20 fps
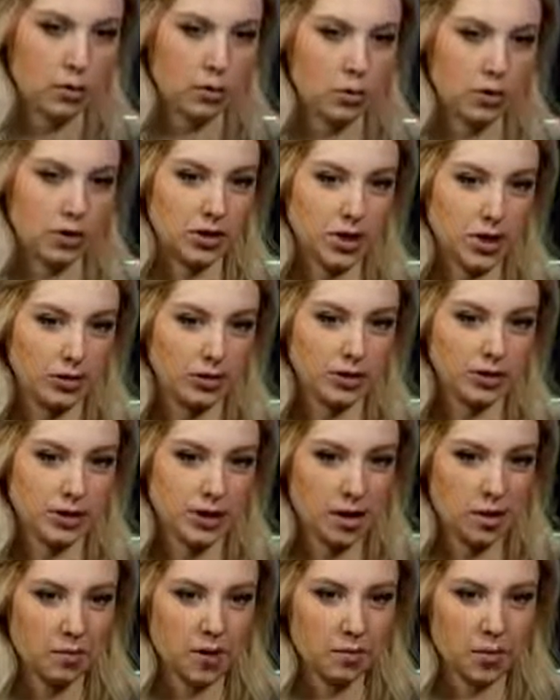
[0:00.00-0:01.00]
We know it's
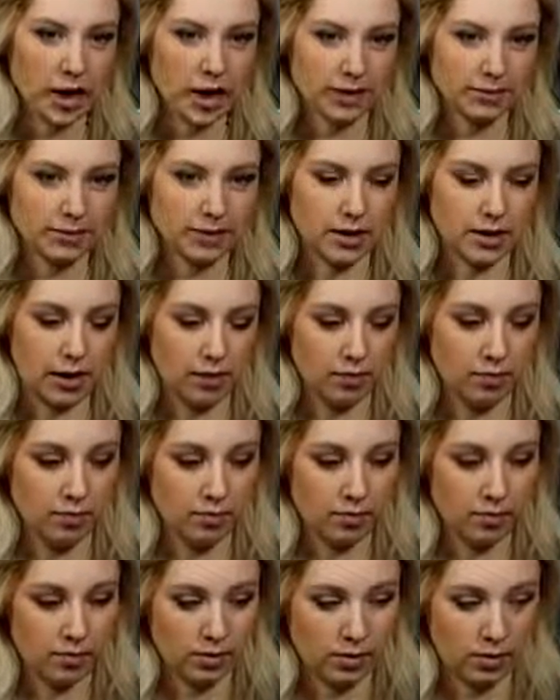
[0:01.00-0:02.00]
going to be positive,
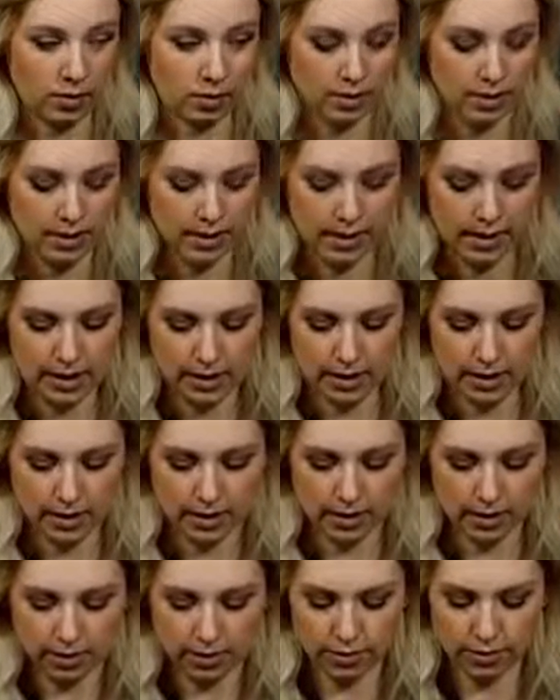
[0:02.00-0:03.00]

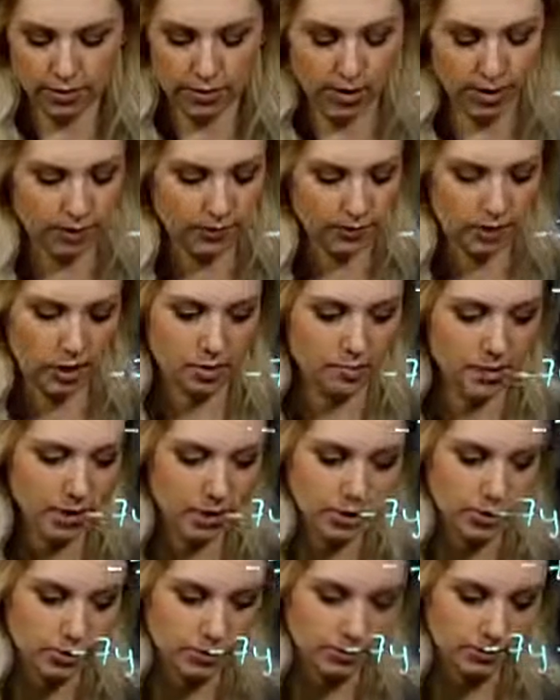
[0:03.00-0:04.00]
and 38 divided by
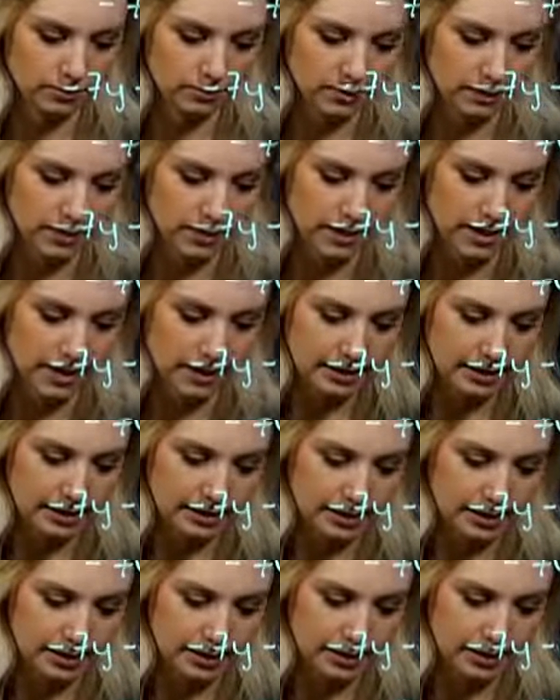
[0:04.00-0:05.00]
2 gives us
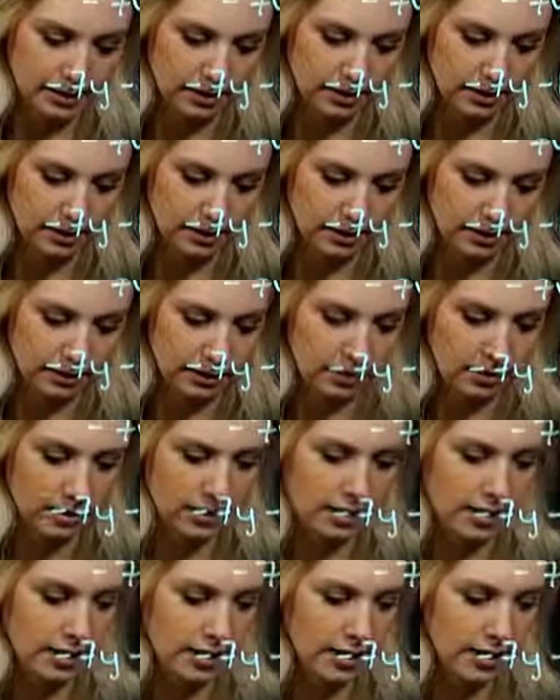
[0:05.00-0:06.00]
19.
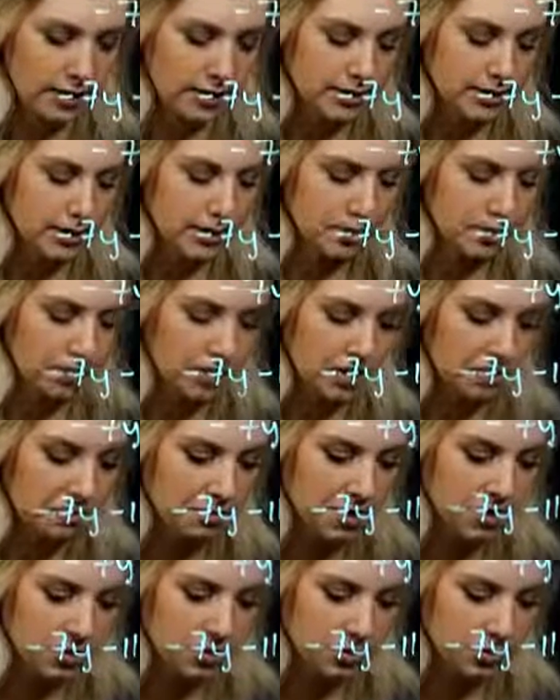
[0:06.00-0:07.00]
18 divided
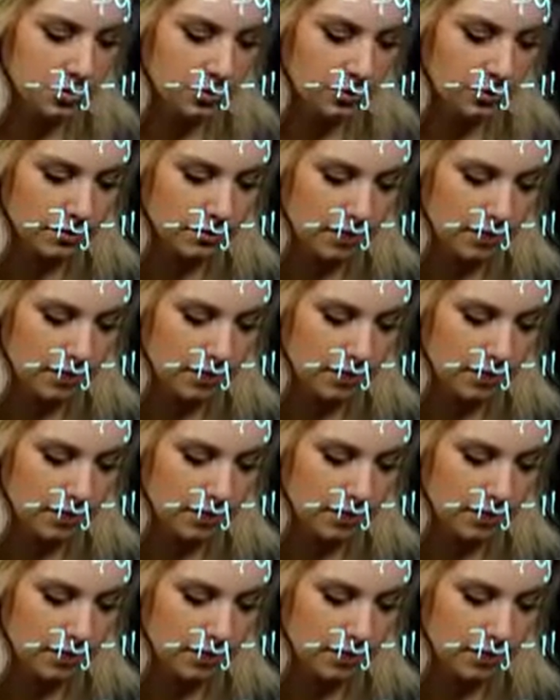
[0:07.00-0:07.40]
by 2 gives